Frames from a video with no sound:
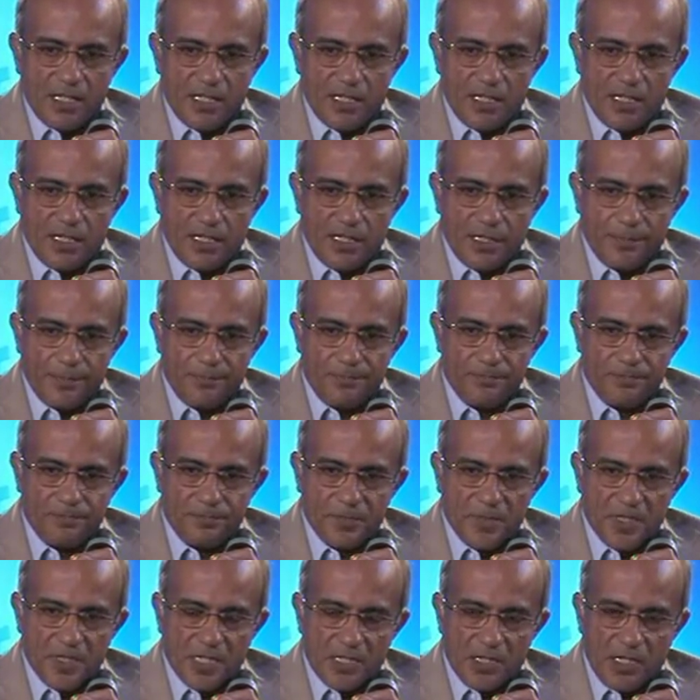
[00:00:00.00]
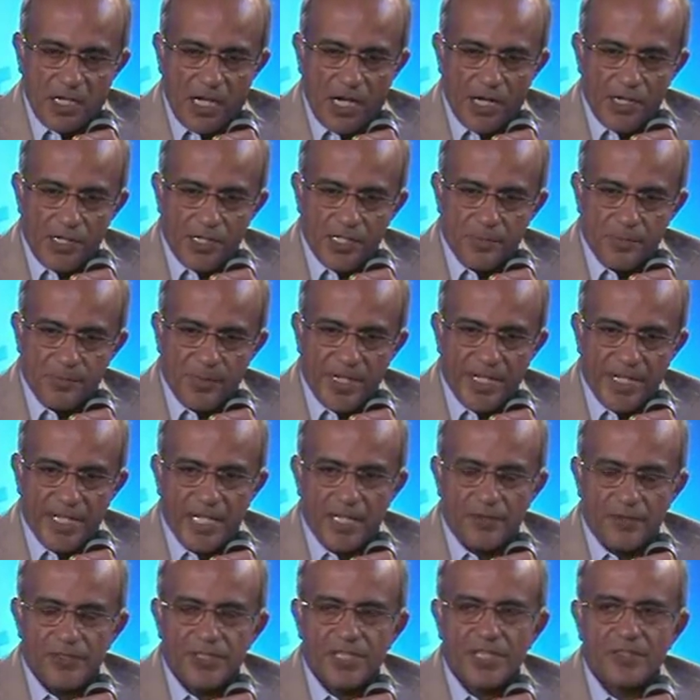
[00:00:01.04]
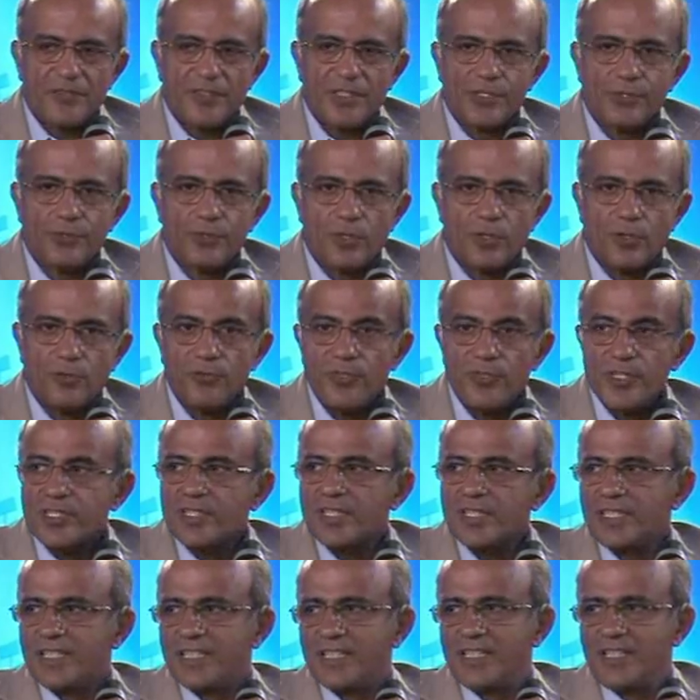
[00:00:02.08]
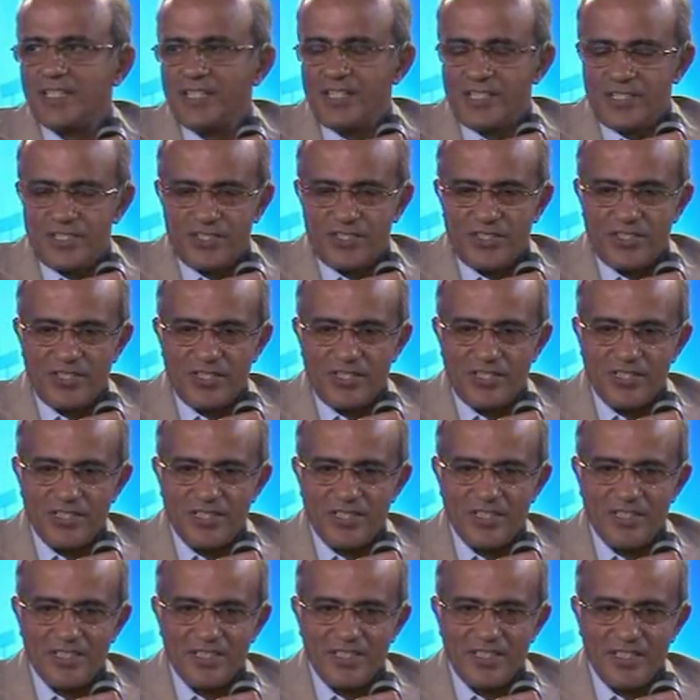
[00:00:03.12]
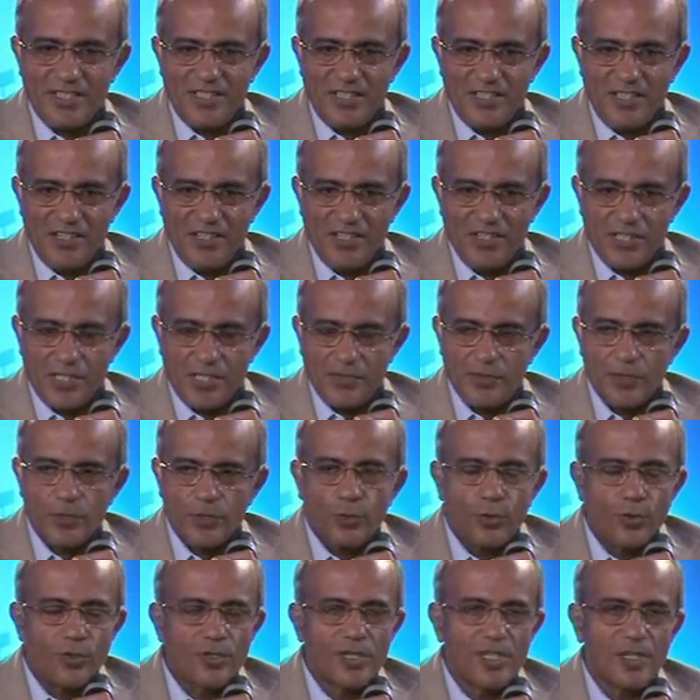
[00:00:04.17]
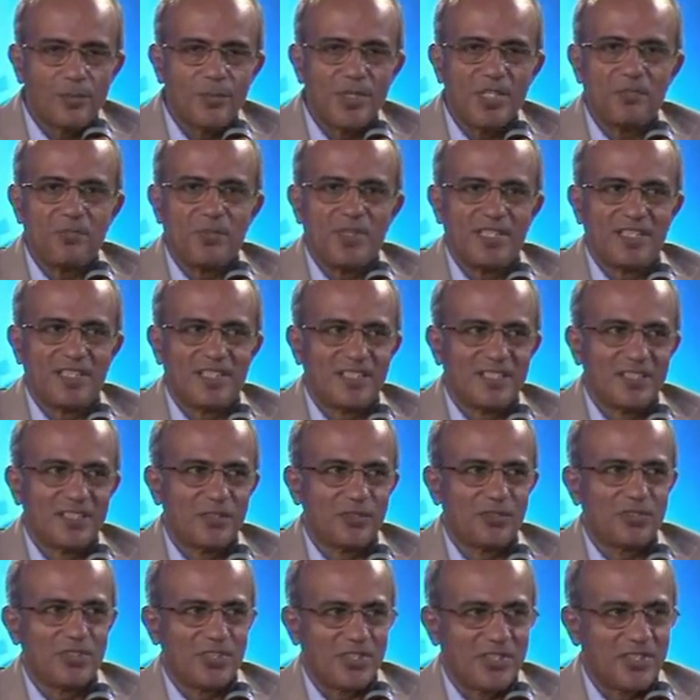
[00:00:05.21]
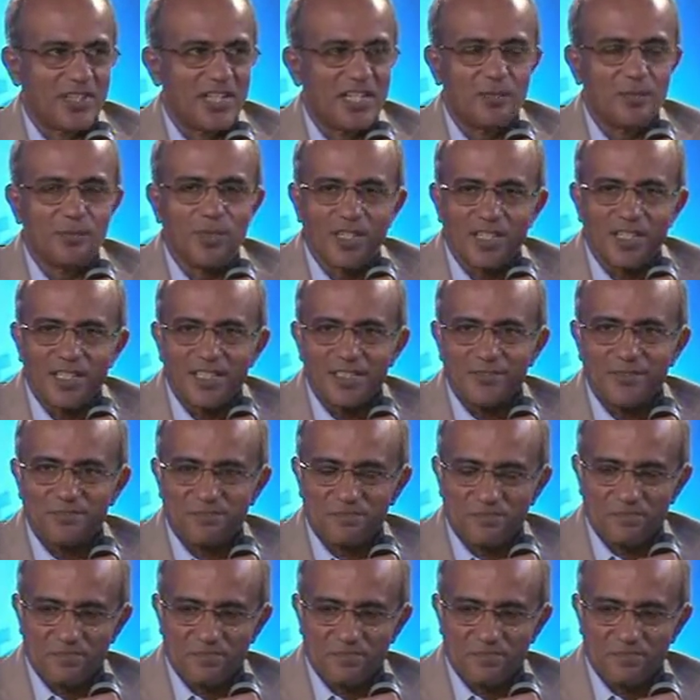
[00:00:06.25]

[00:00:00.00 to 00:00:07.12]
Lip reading: Yeah? Underpinning everything we do, obviously, is our core commitment to sustainability,